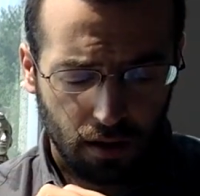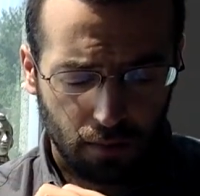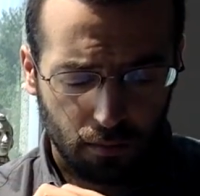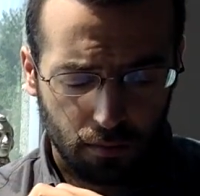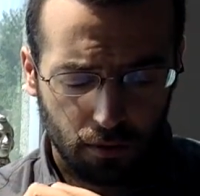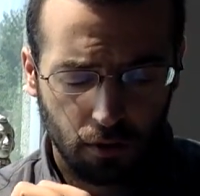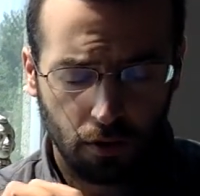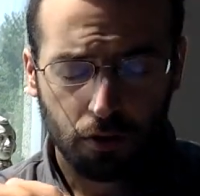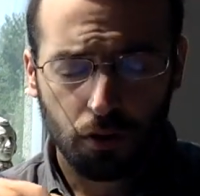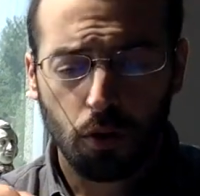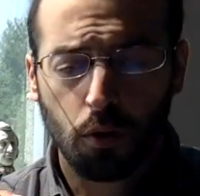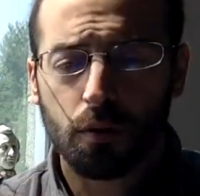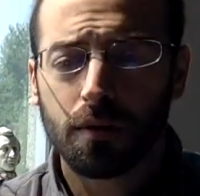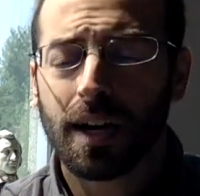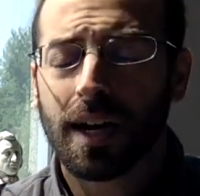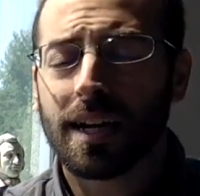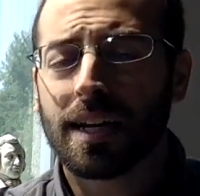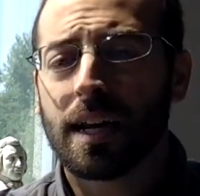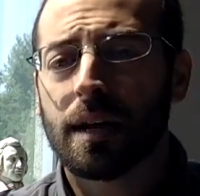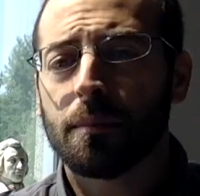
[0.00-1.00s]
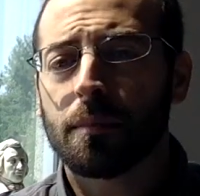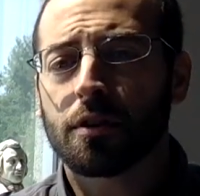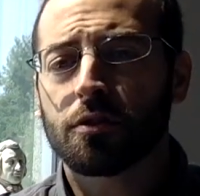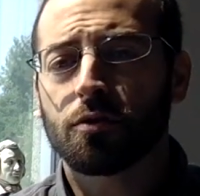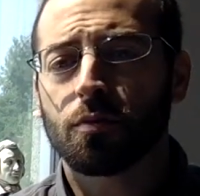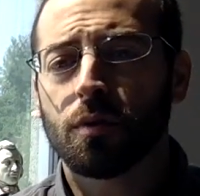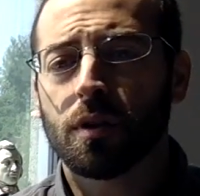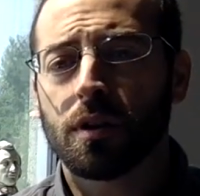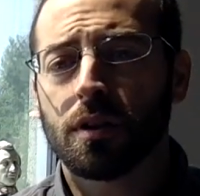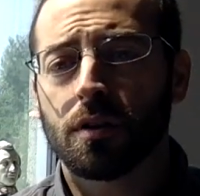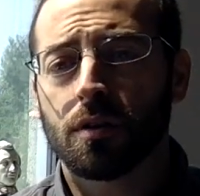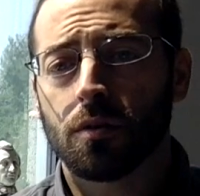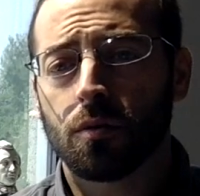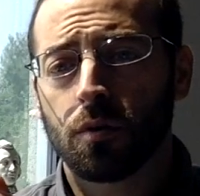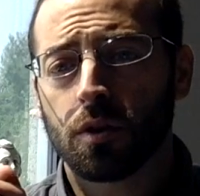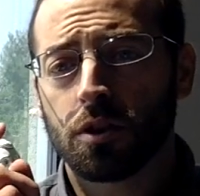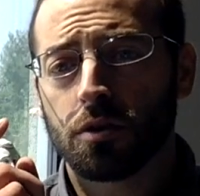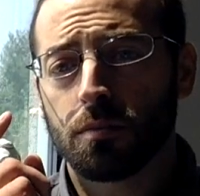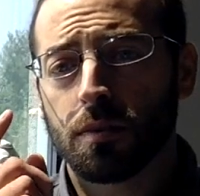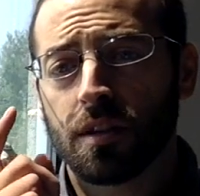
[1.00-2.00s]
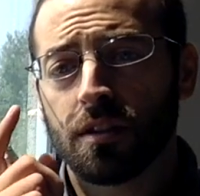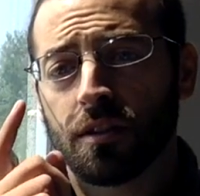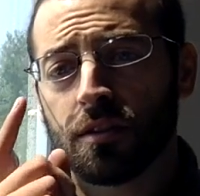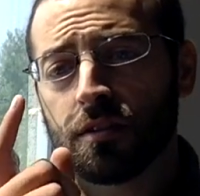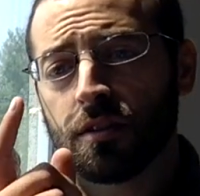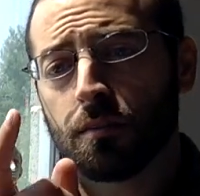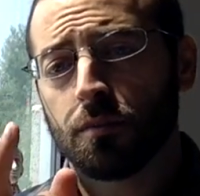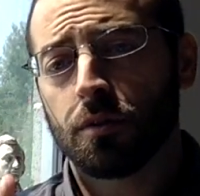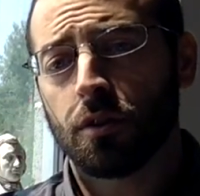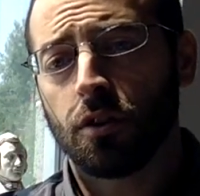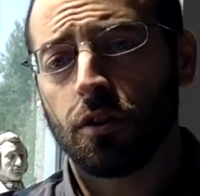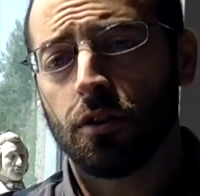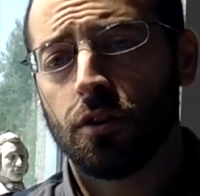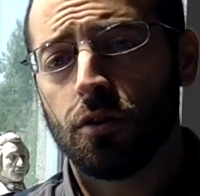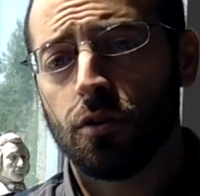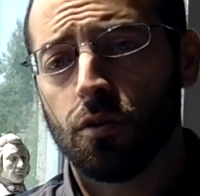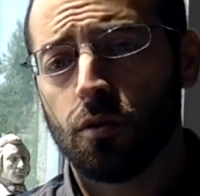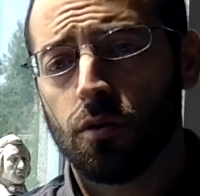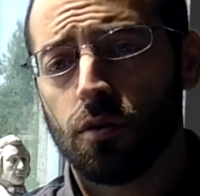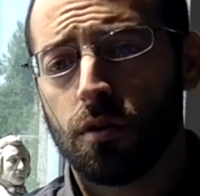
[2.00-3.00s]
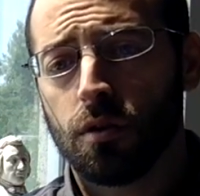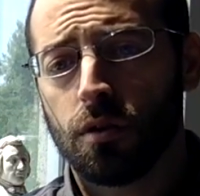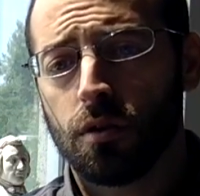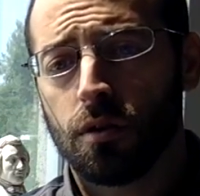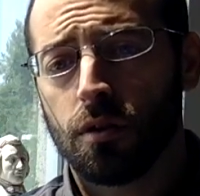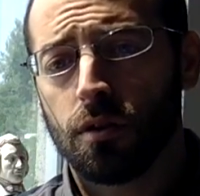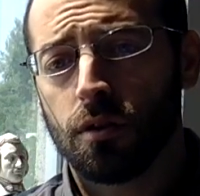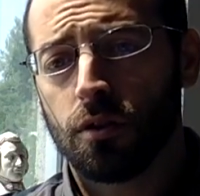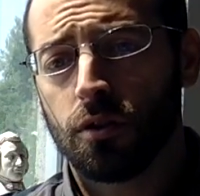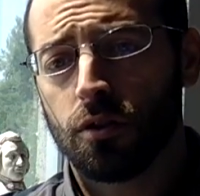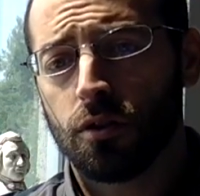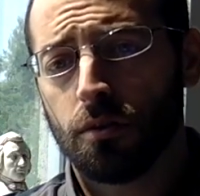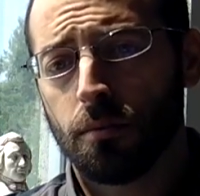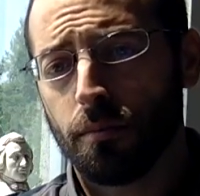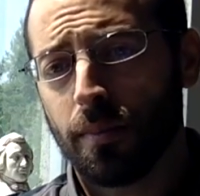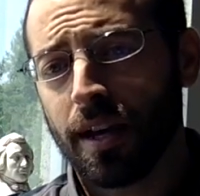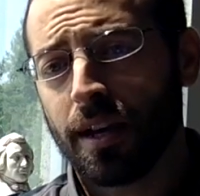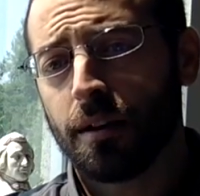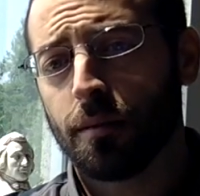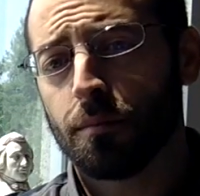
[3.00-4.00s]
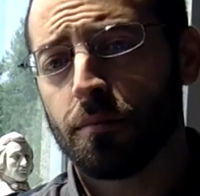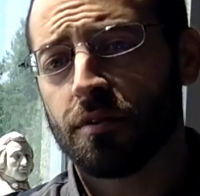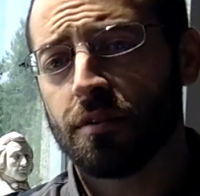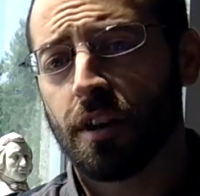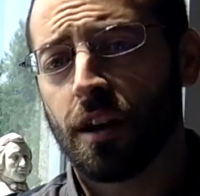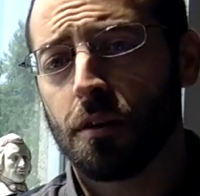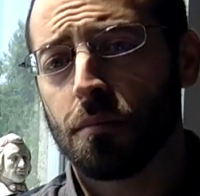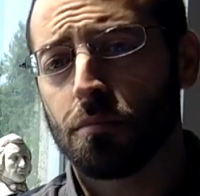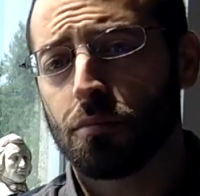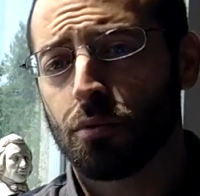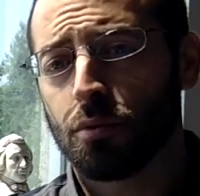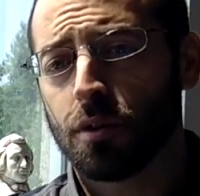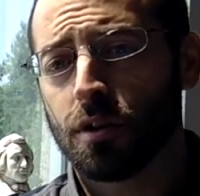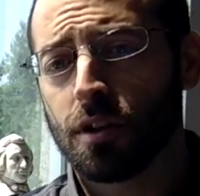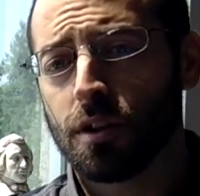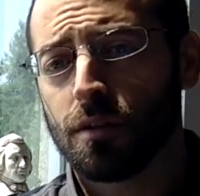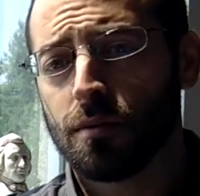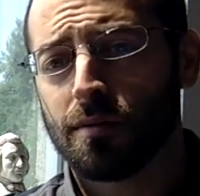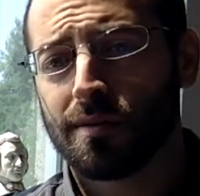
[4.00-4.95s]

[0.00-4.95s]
There are no dynamics written, which means it's up to you to make them sound pretty.